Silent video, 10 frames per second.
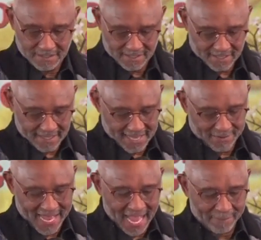It
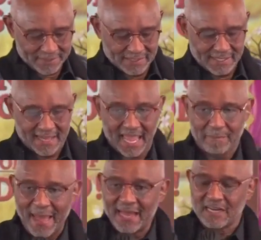happened, a
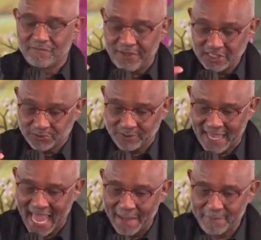battle eventually
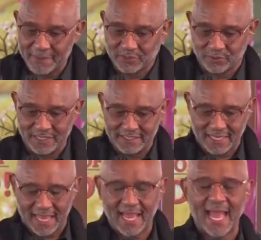happened between
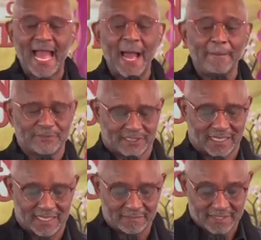Absalom
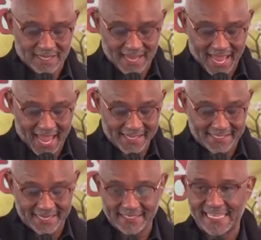and King
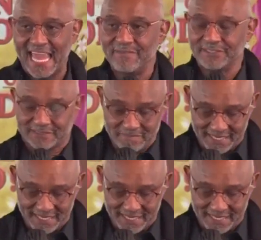David's men.